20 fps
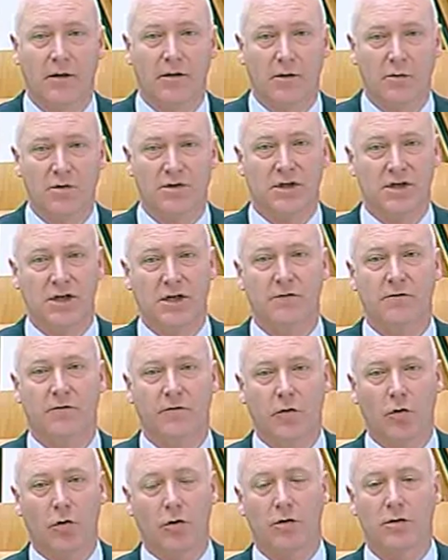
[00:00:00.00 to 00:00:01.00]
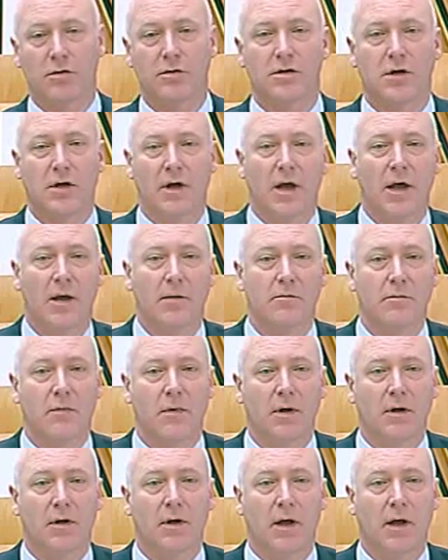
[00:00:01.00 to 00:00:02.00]
that there was a need for
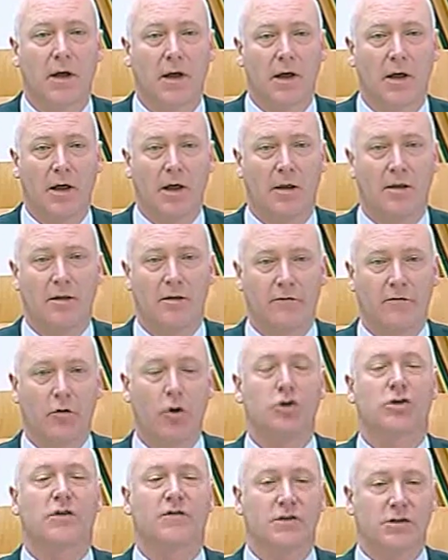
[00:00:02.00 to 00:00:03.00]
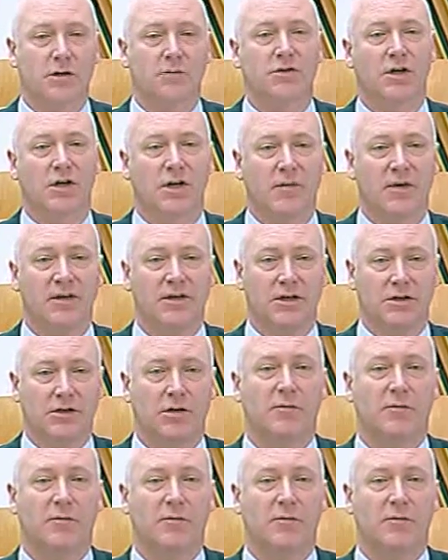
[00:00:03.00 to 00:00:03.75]
the voice of a subject committee